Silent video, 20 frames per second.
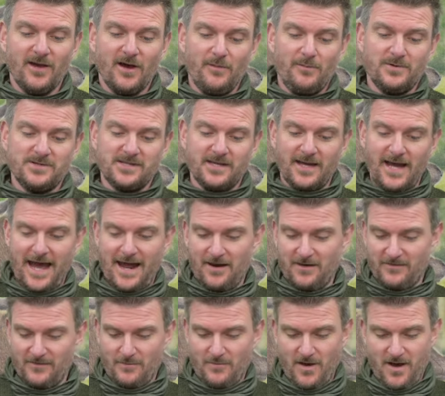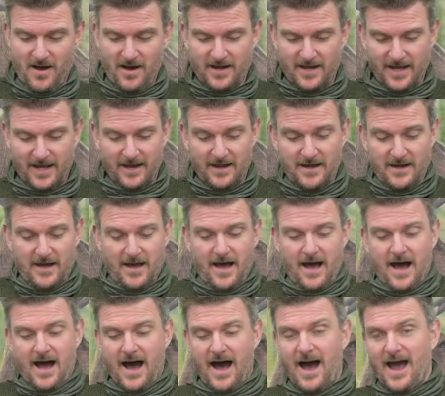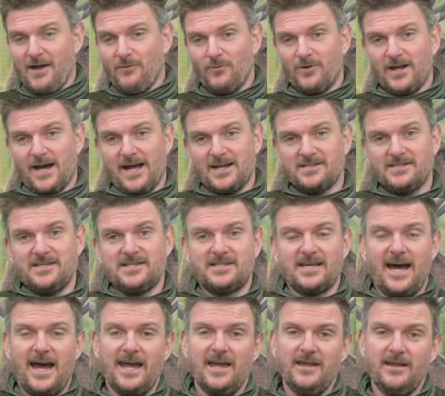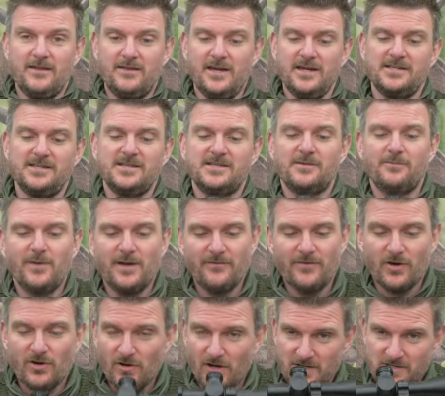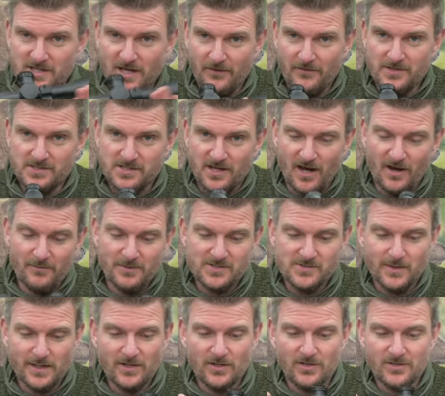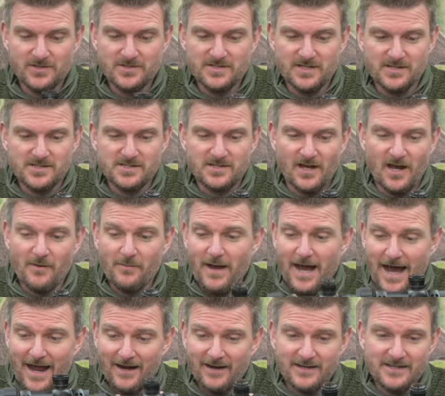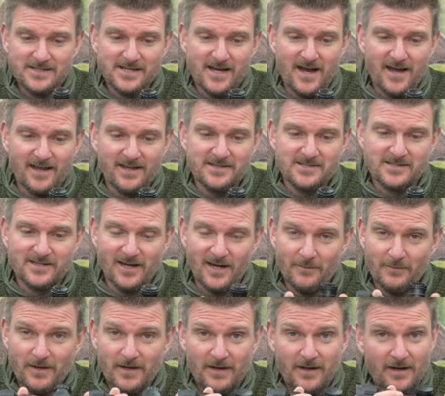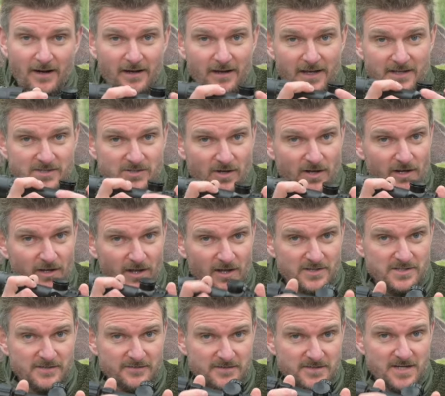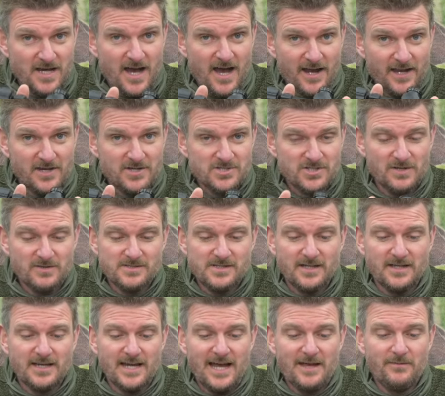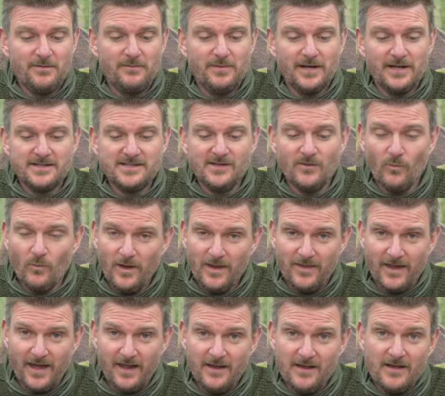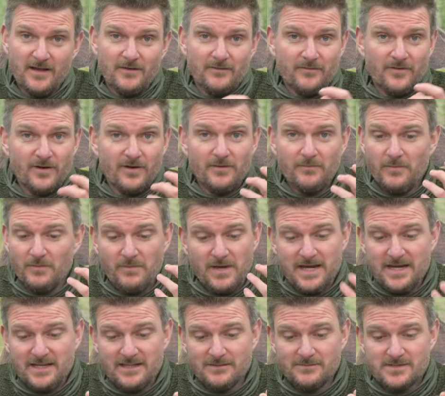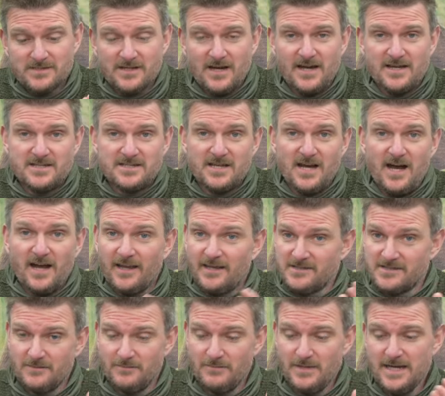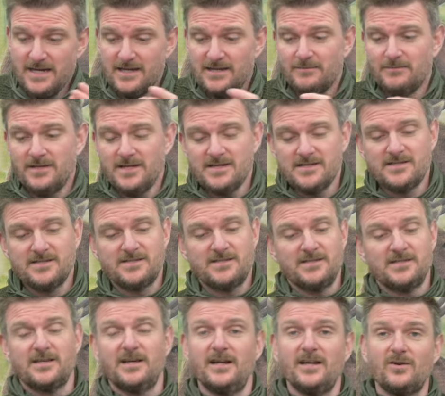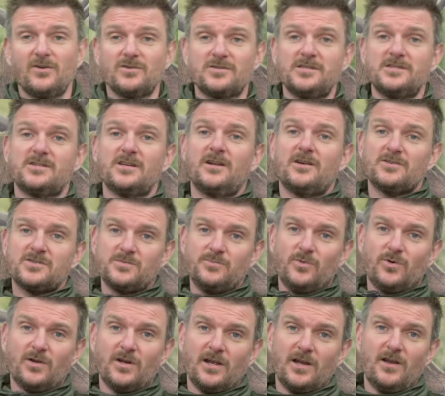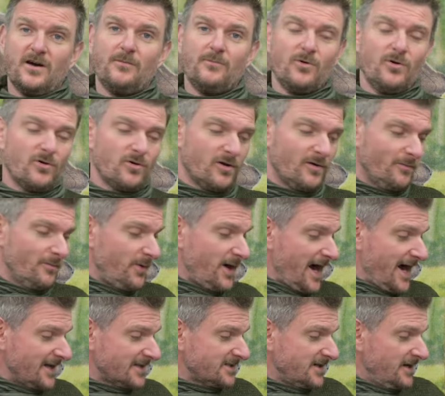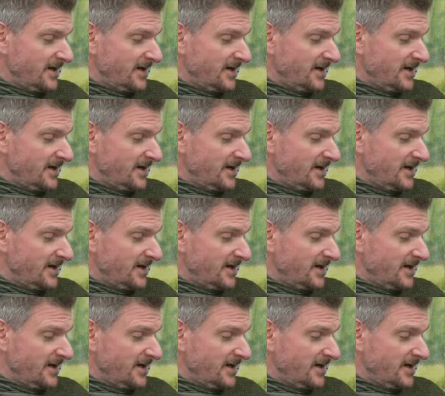opposite end of the market, I would actually say this is a bit of a crossover scope between a hunting scope and a target scope. It's got a lot of target shooting capability with it for medium-sized targets at medium distances, and of course it's a lot smaller, a lot more compact.